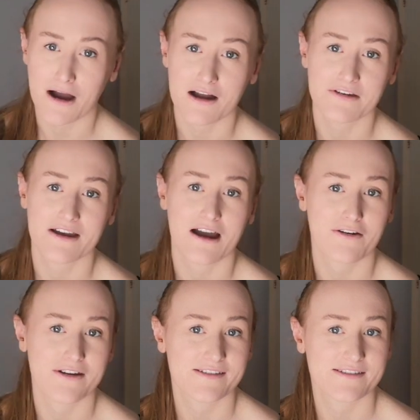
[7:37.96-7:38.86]
partner,
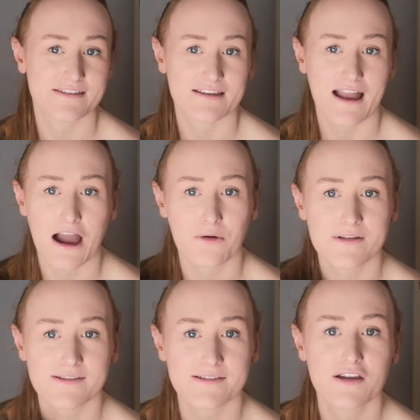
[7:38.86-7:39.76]
our existing
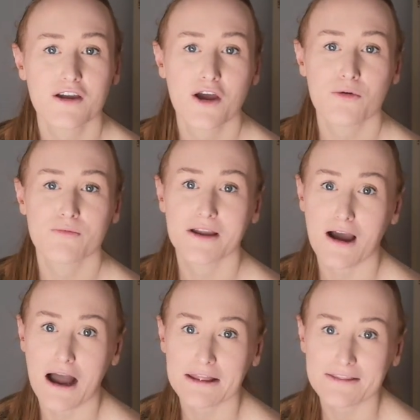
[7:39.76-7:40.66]
house,
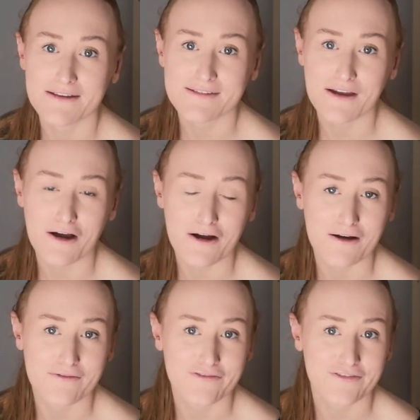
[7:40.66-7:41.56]
regardless
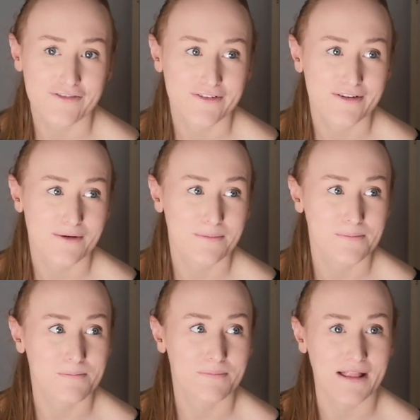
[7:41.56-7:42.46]
of
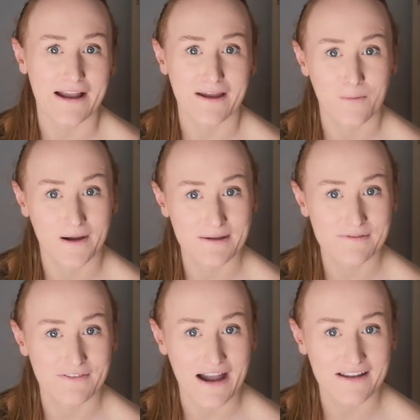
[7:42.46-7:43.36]
black and
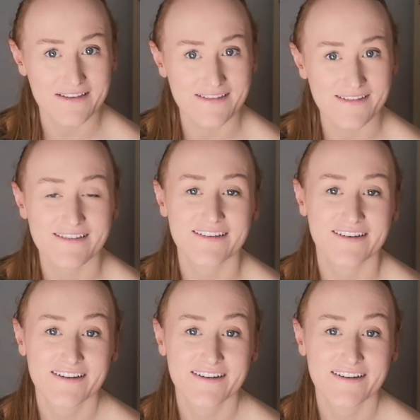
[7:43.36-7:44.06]
white facts.